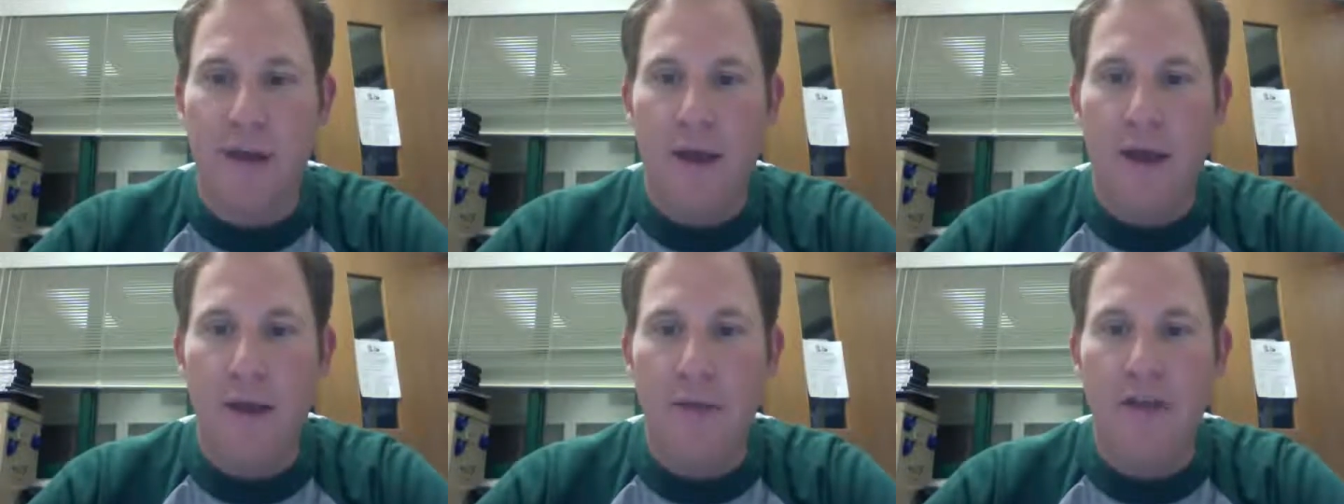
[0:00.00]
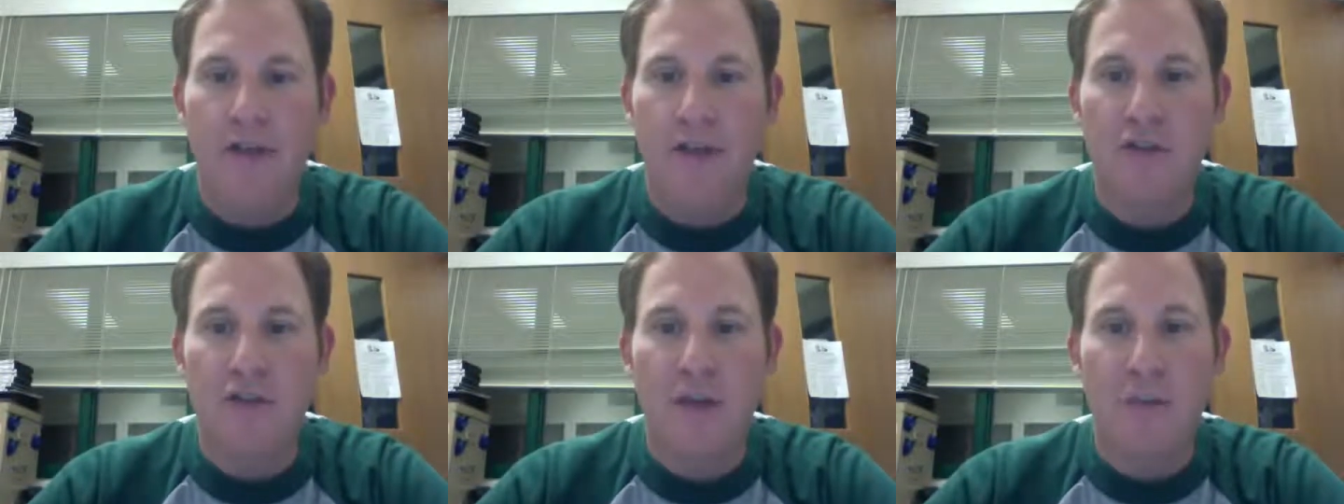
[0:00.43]

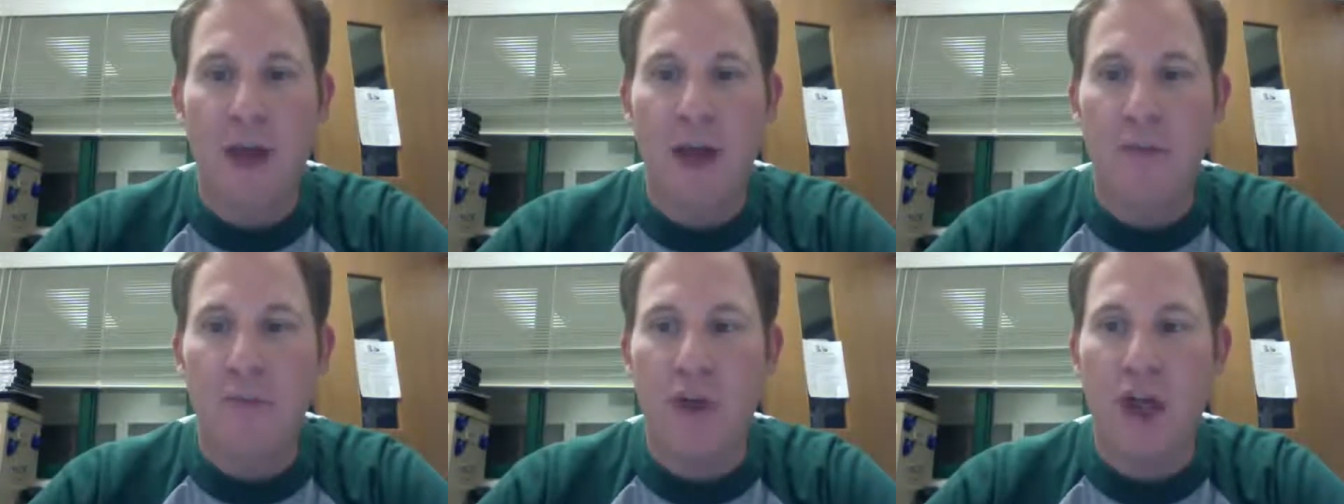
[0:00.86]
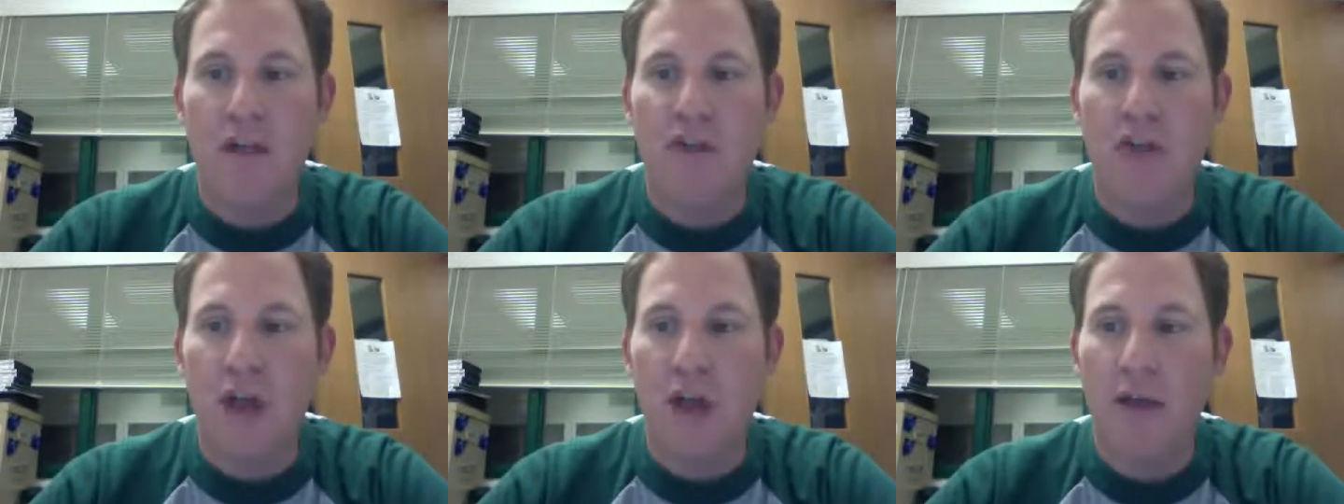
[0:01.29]
Anil took Ahmad
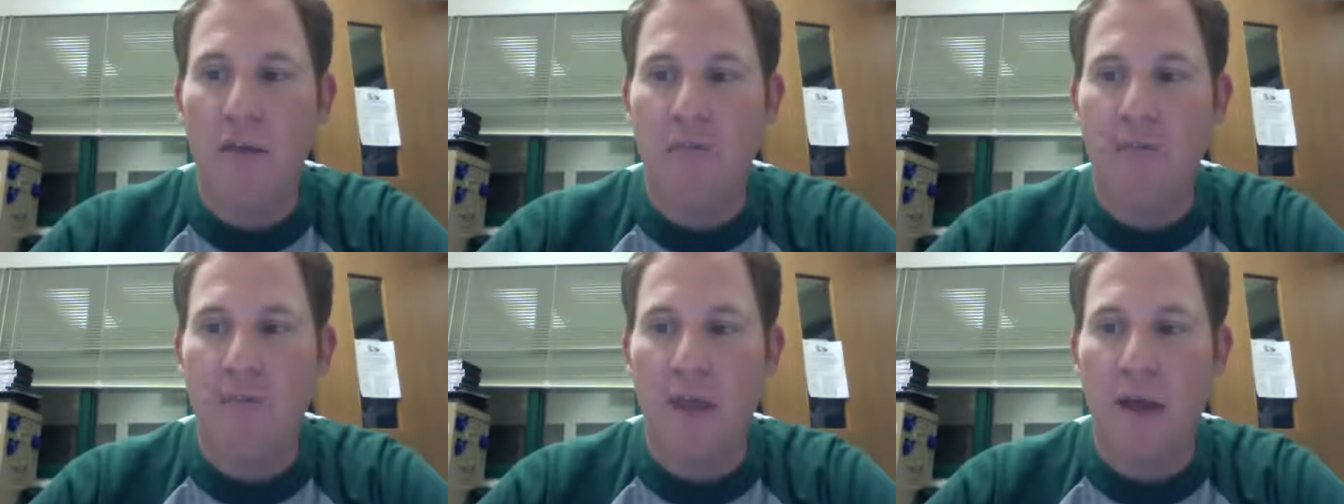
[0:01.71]
Bradshaw.